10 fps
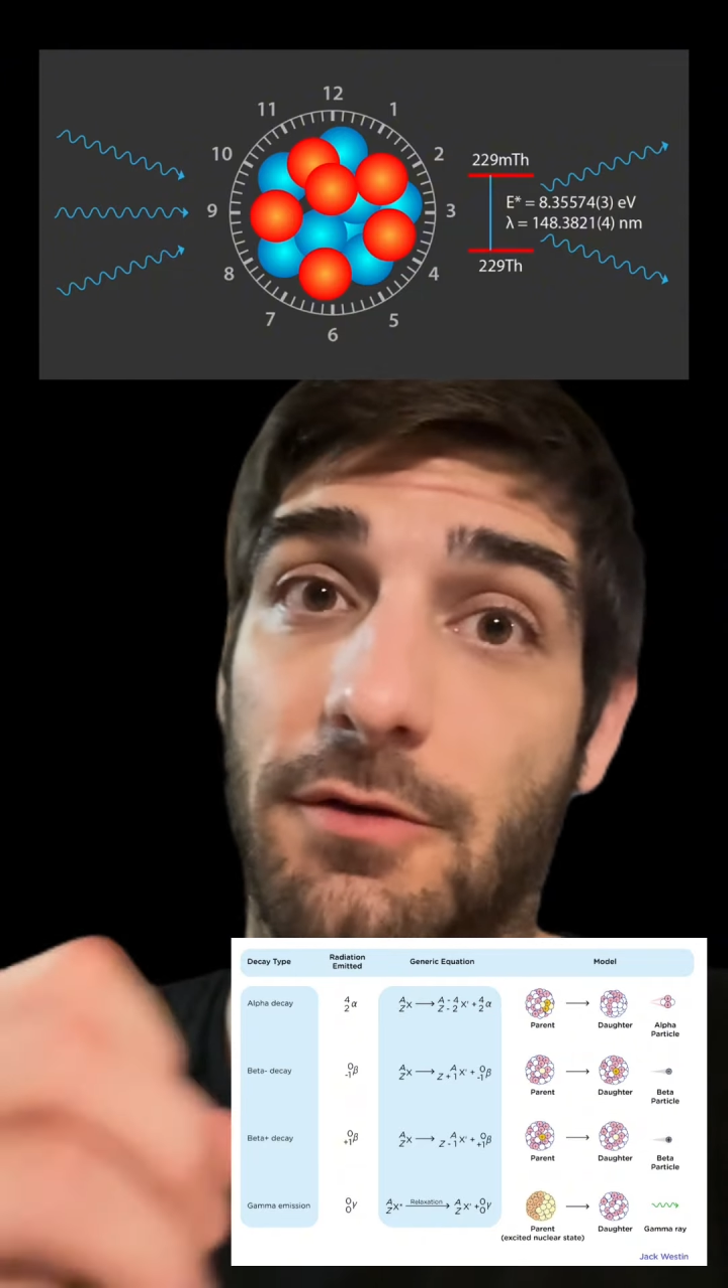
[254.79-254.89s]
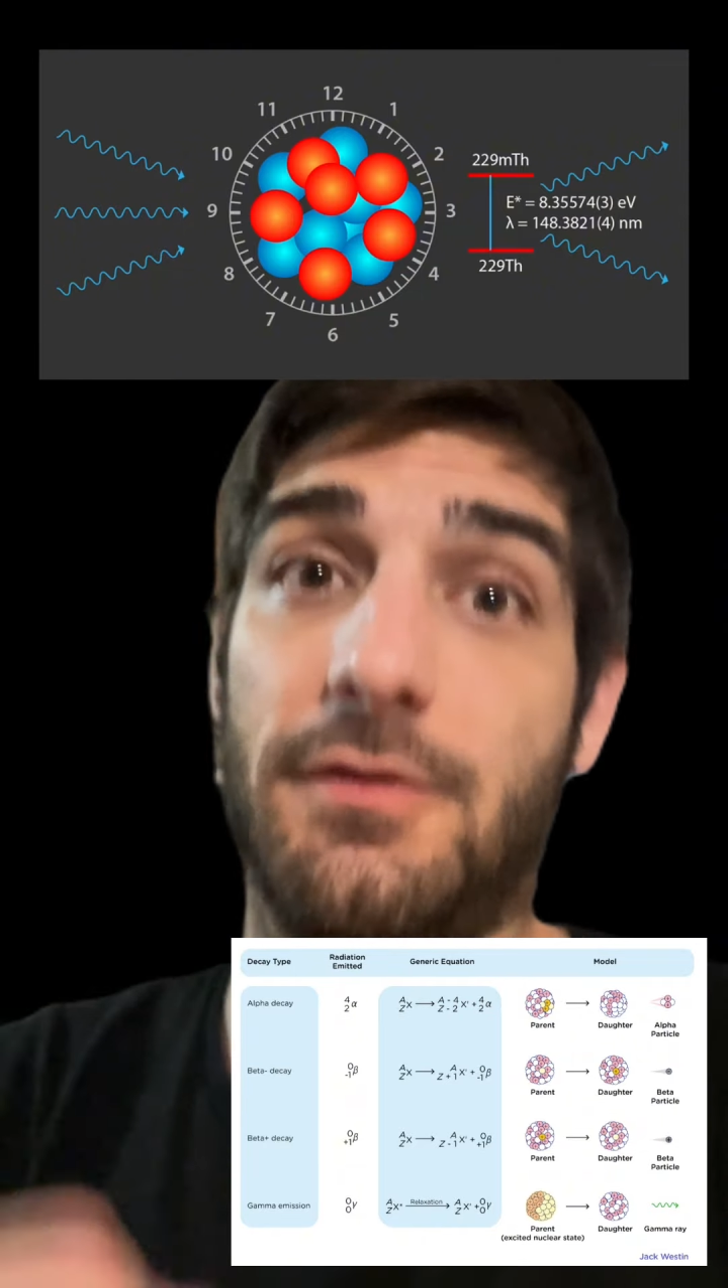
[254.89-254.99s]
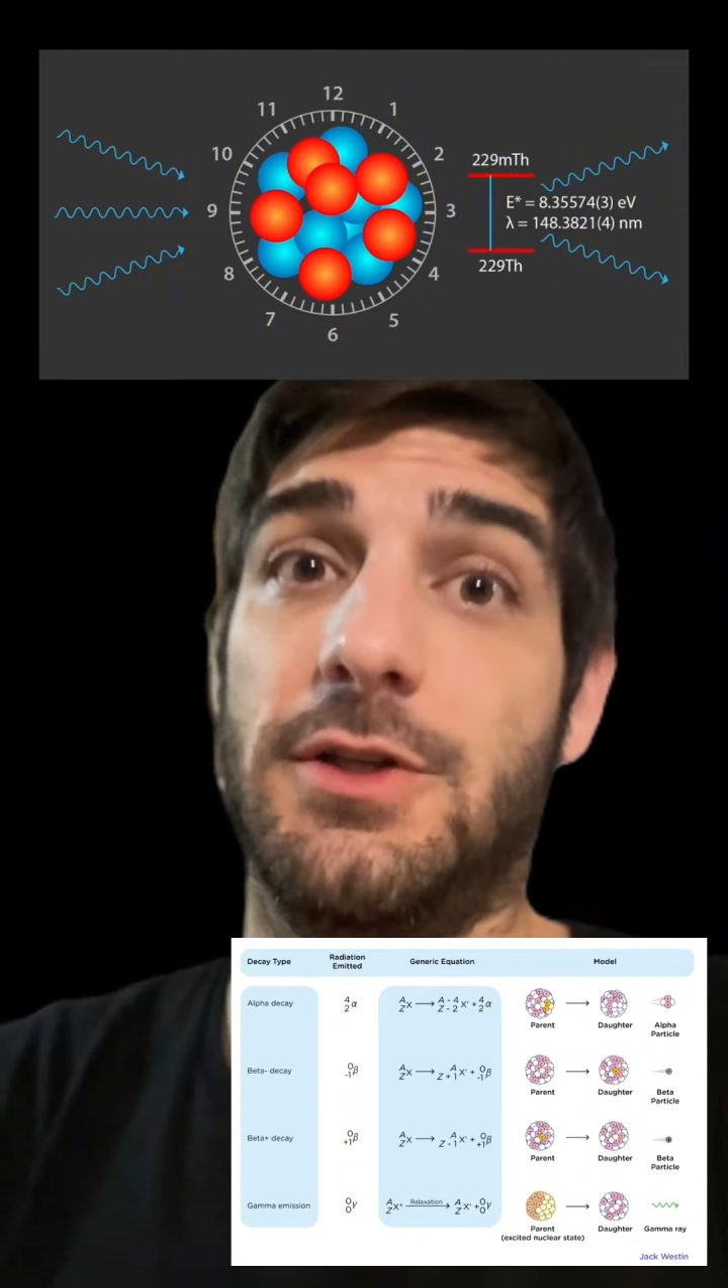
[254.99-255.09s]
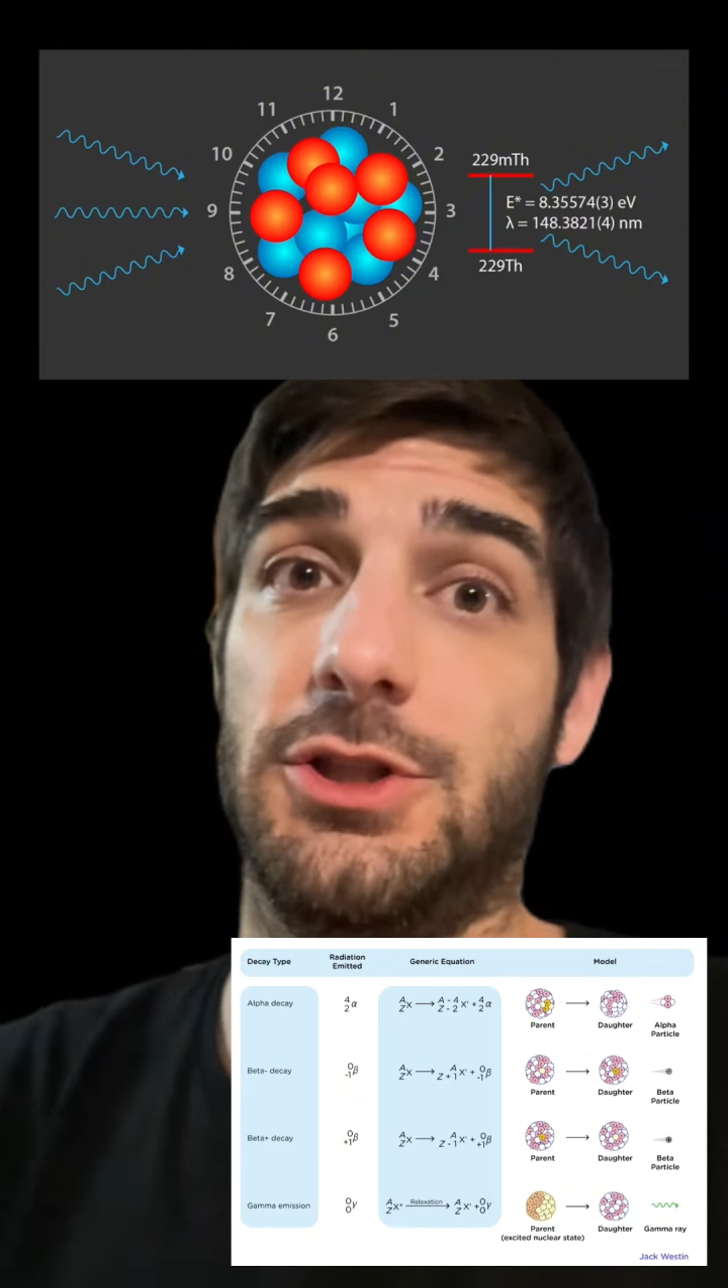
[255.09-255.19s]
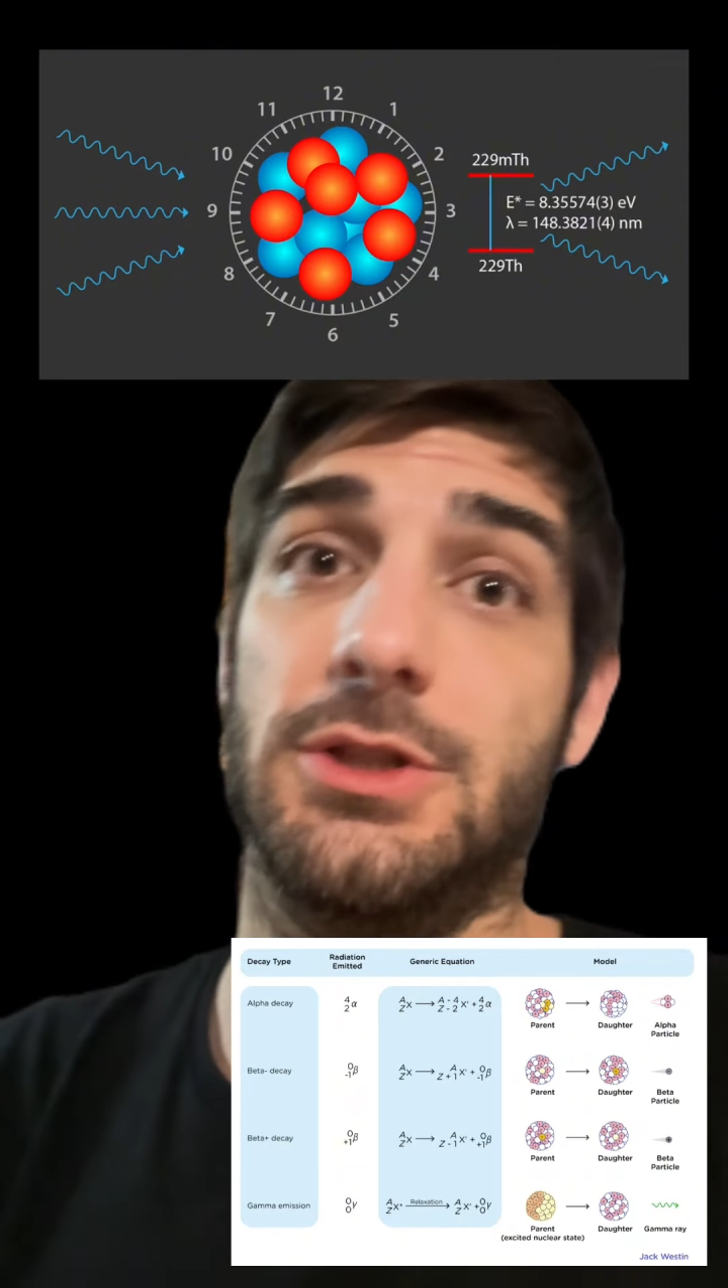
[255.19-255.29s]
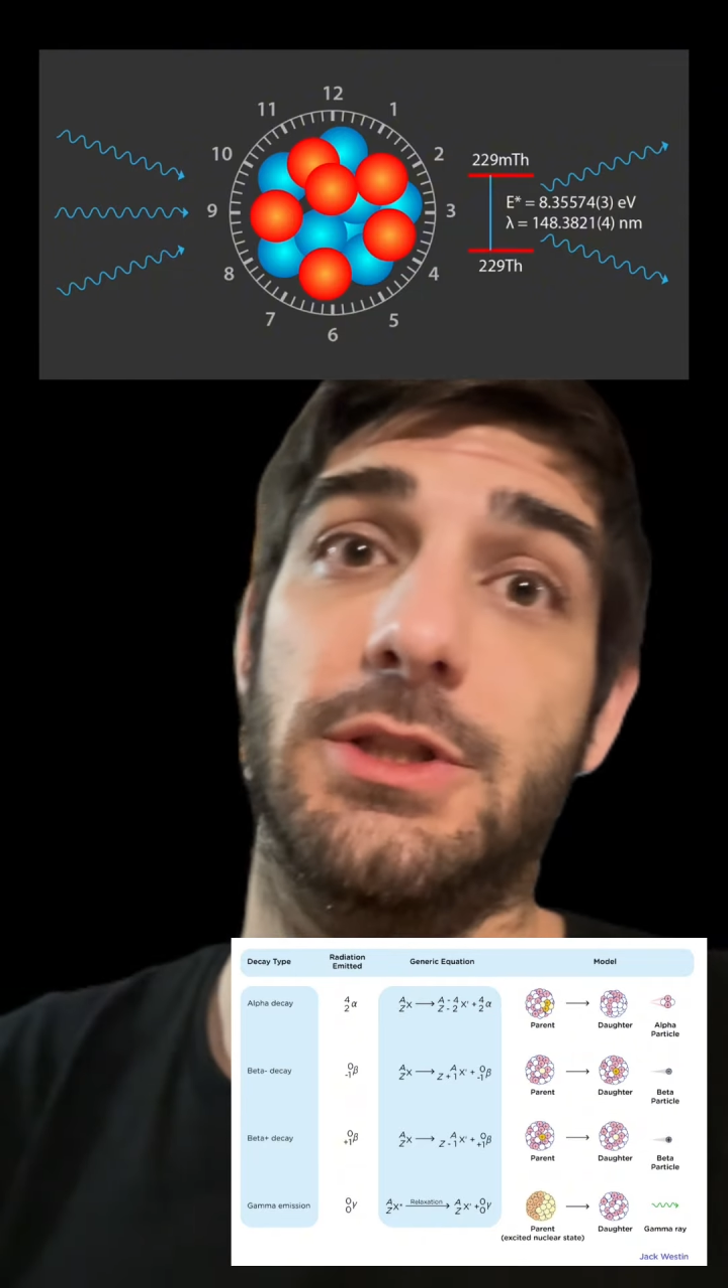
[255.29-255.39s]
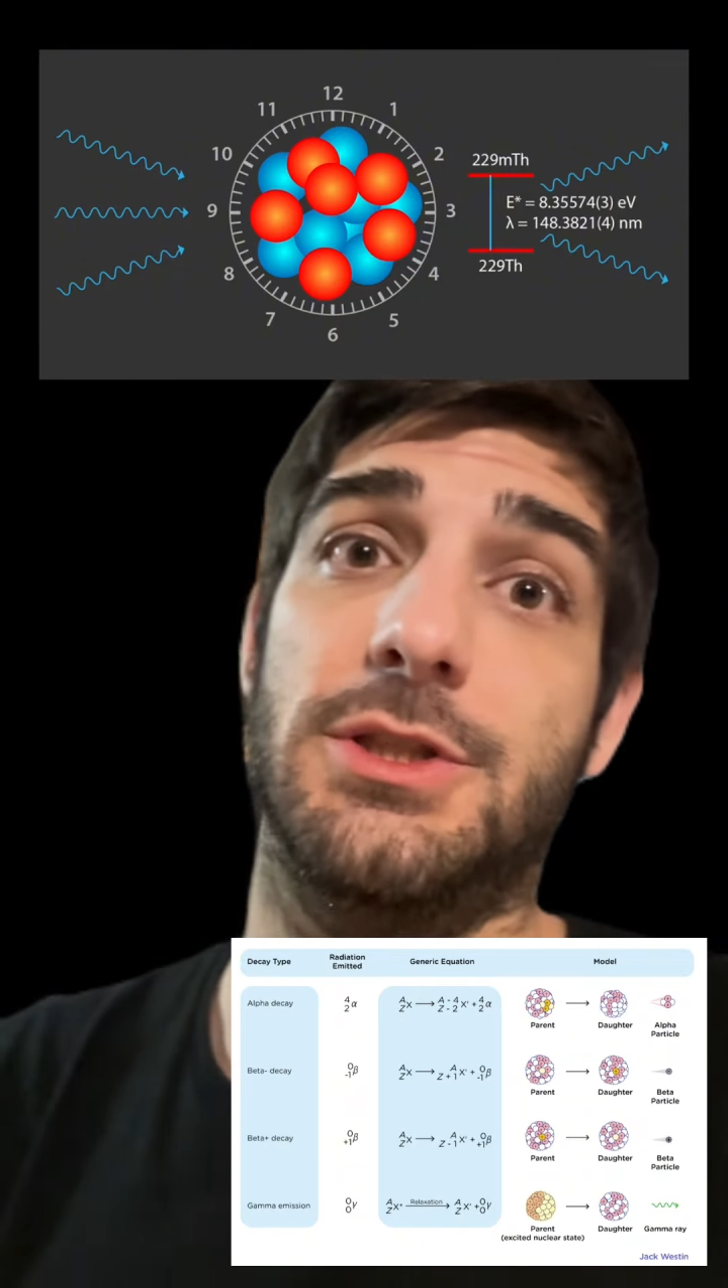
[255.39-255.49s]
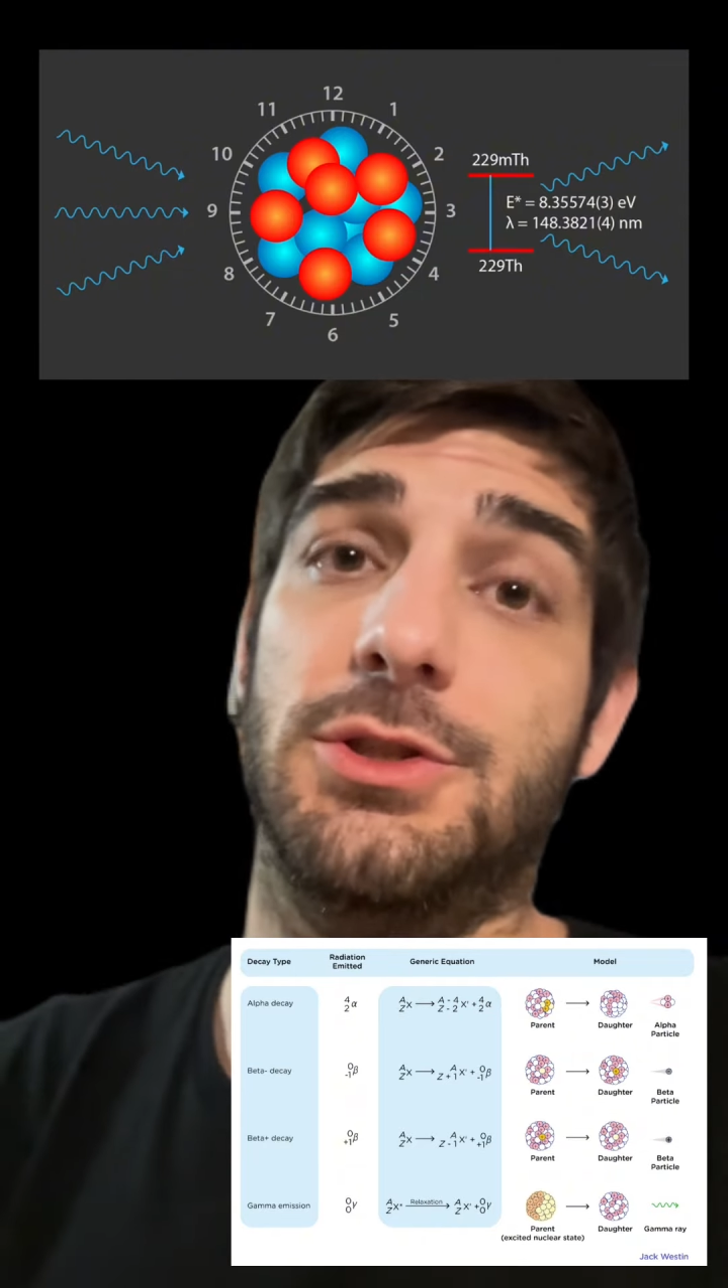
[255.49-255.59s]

fission and